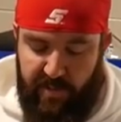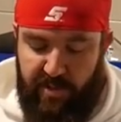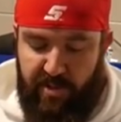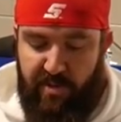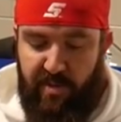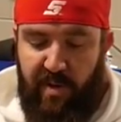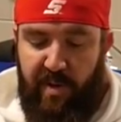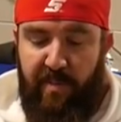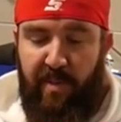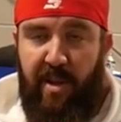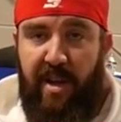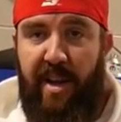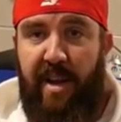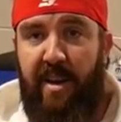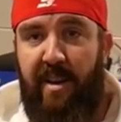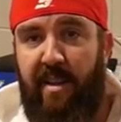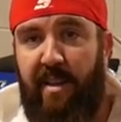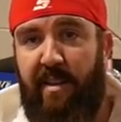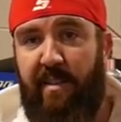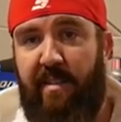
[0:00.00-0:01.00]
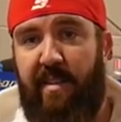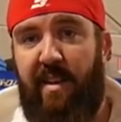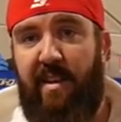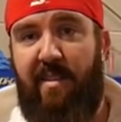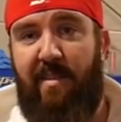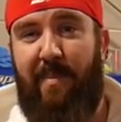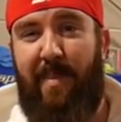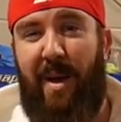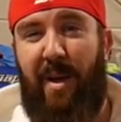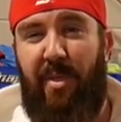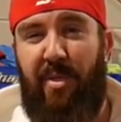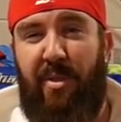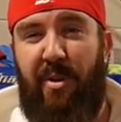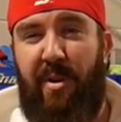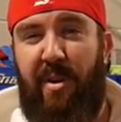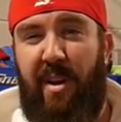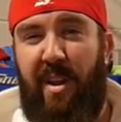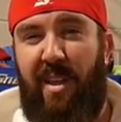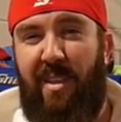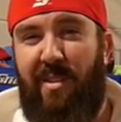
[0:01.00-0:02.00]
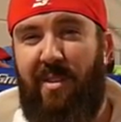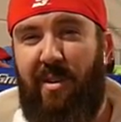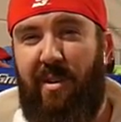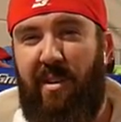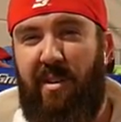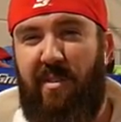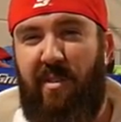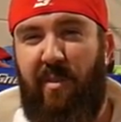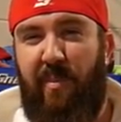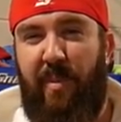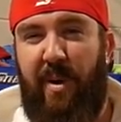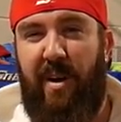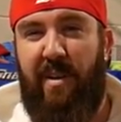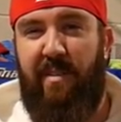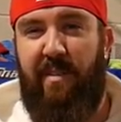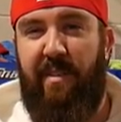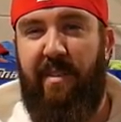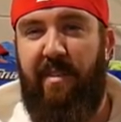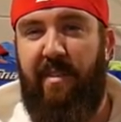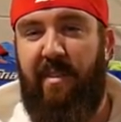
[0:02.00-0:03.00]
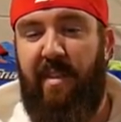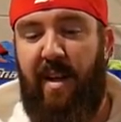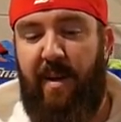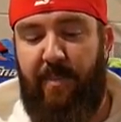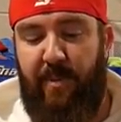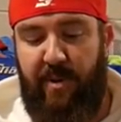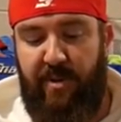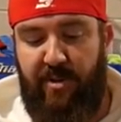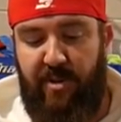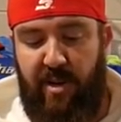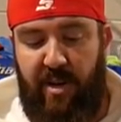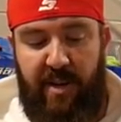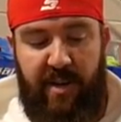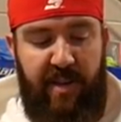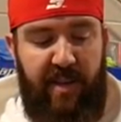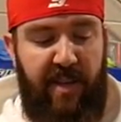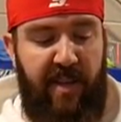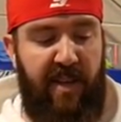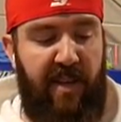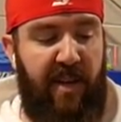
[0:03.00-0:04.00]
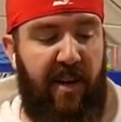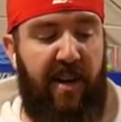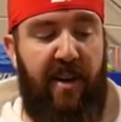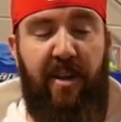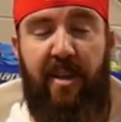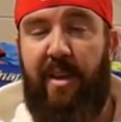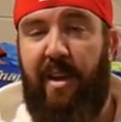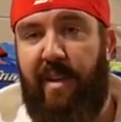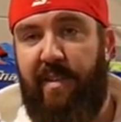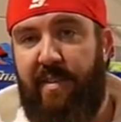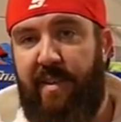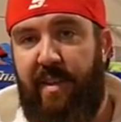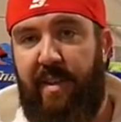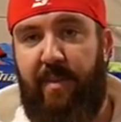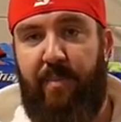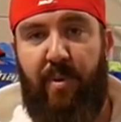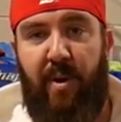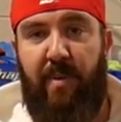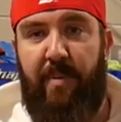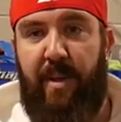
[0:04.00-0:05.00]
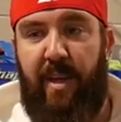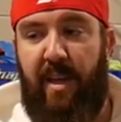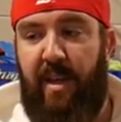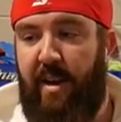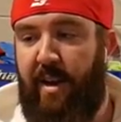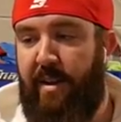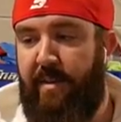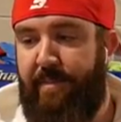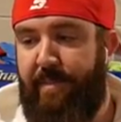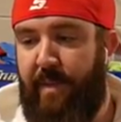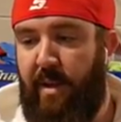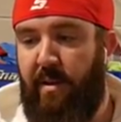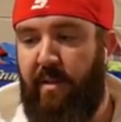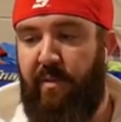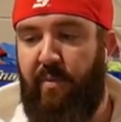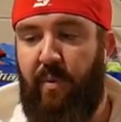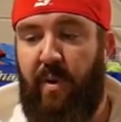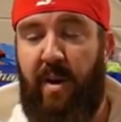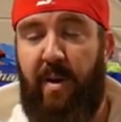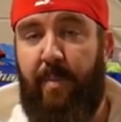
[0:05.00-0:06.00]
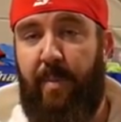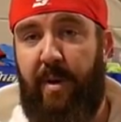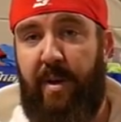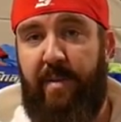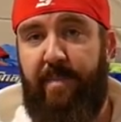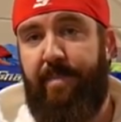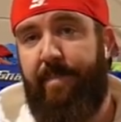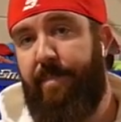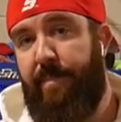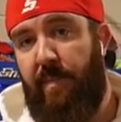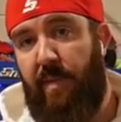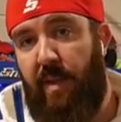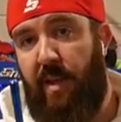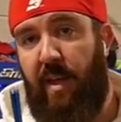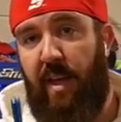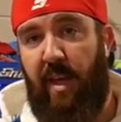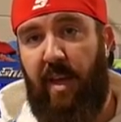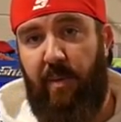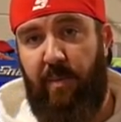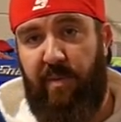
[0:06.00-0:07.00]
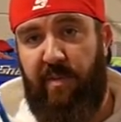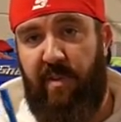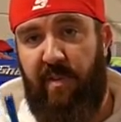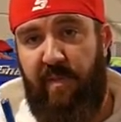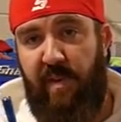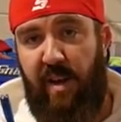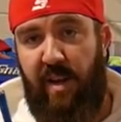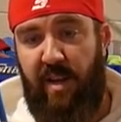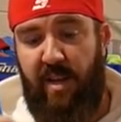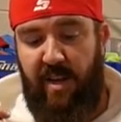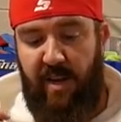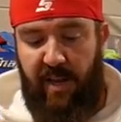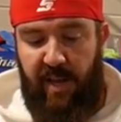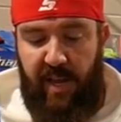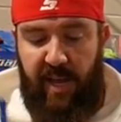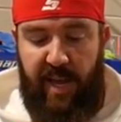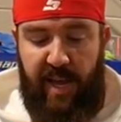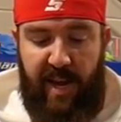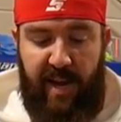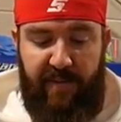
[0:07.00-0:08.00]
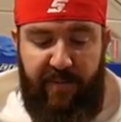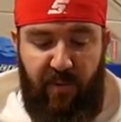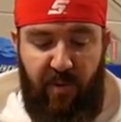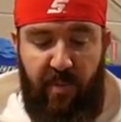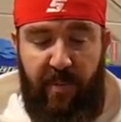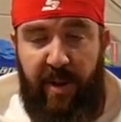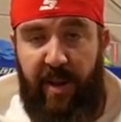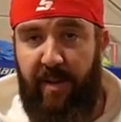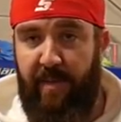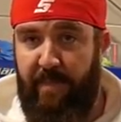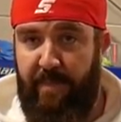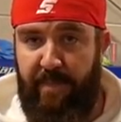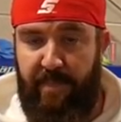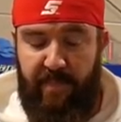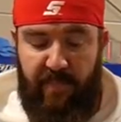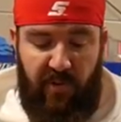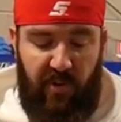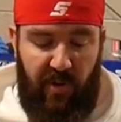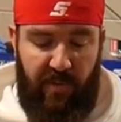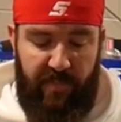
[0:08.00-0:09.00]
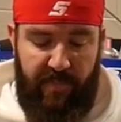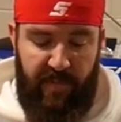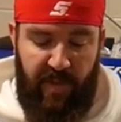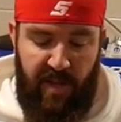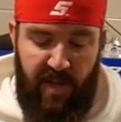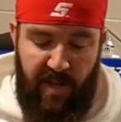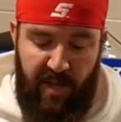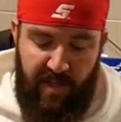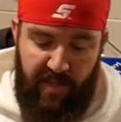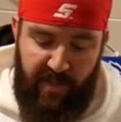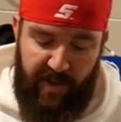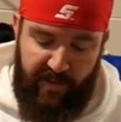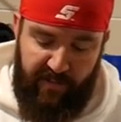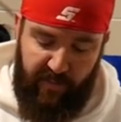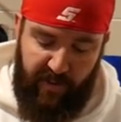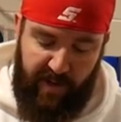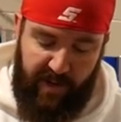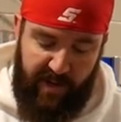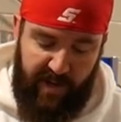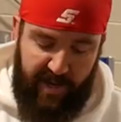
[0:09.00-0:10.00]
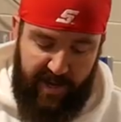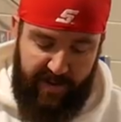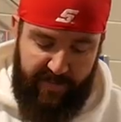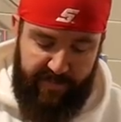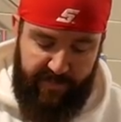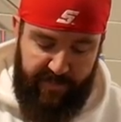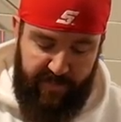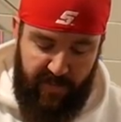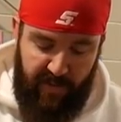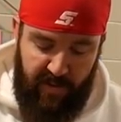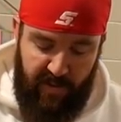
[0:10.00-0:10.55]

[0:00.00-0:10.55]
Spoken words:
Streamlight. Like I said, it's about 30, 32 bucks on the Snap-on truck. I know you guys can probably get it elsewhere, but it was convenient. He had it for me, so that's what I got.